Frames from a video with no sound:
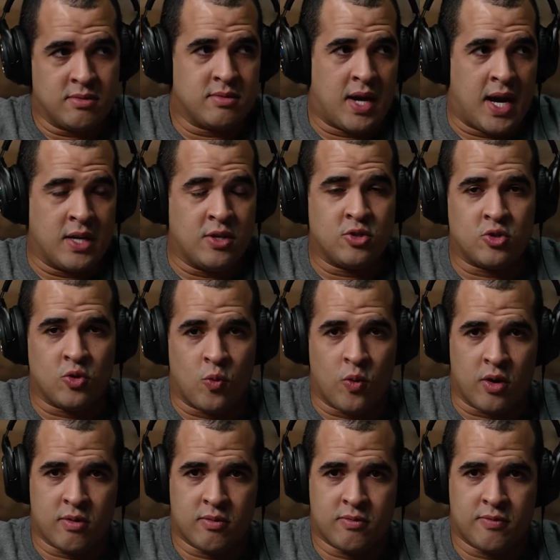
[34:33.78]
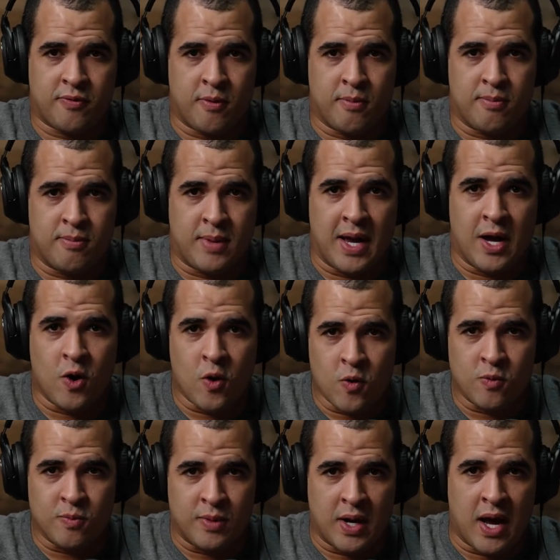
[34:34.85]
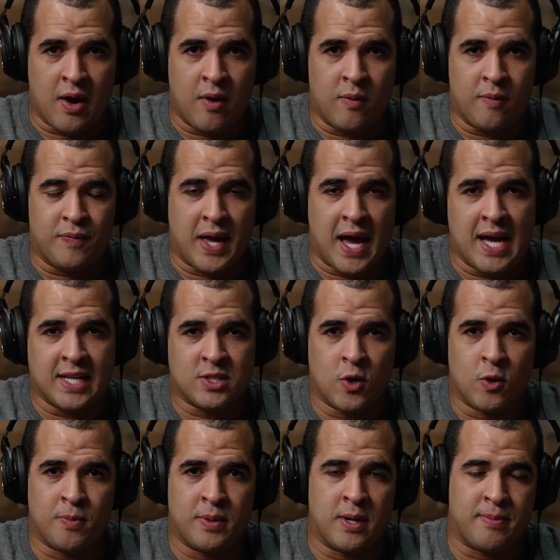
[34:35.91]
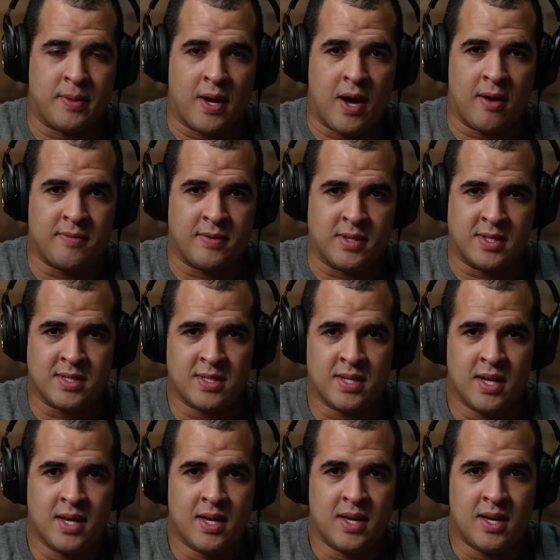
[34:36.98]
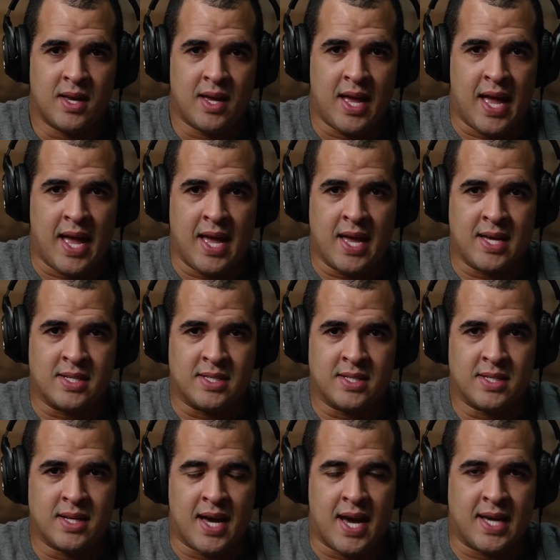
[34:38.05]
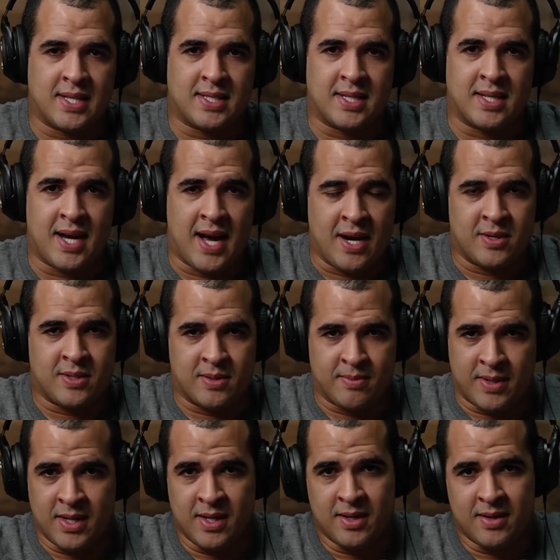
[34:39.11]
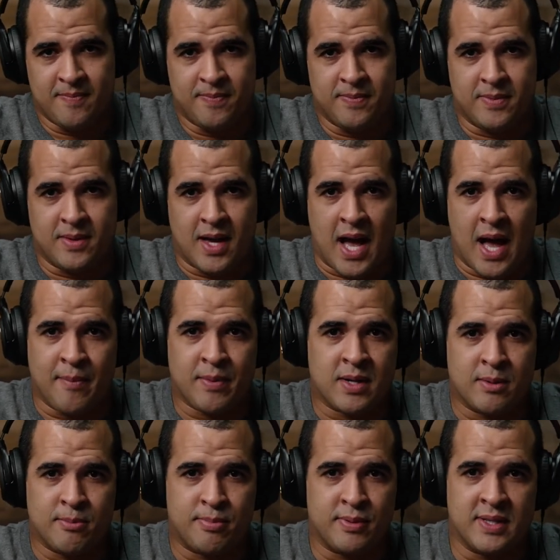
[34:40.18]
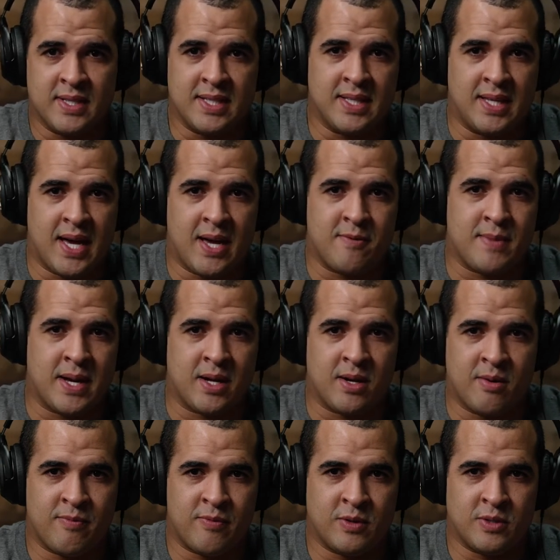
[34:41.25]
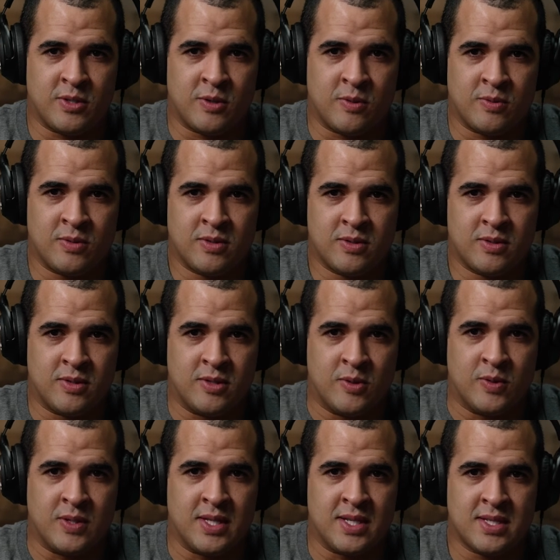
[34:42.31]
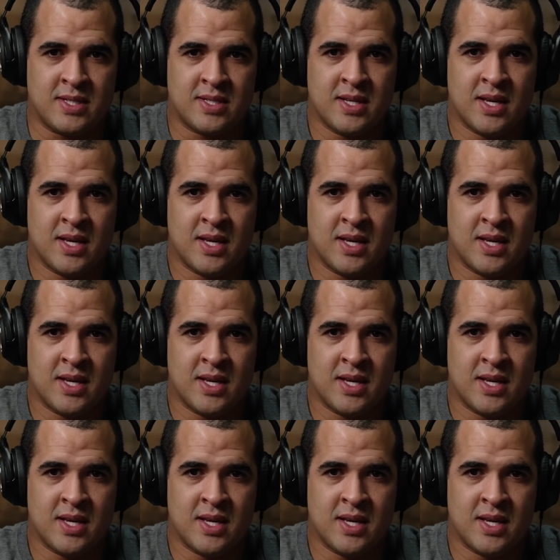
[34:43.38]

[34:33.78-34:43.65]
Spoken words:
used to work from my home. Now I had to open up an office and I had to hire somebody. I'm completely out of my comfort zone doing this.